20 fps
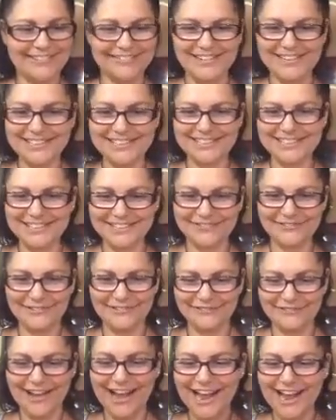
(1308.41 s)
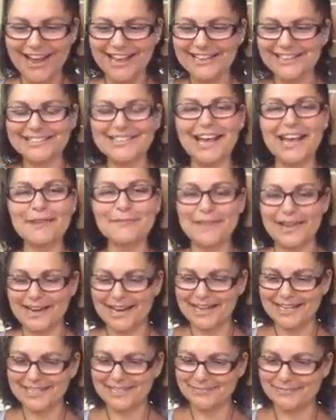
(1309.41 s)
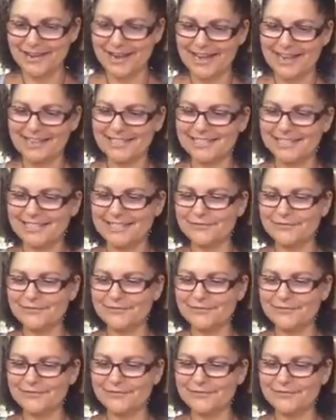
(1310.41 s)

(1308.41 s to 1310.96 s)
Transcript: 1, 2, 3, 4, 5, time management.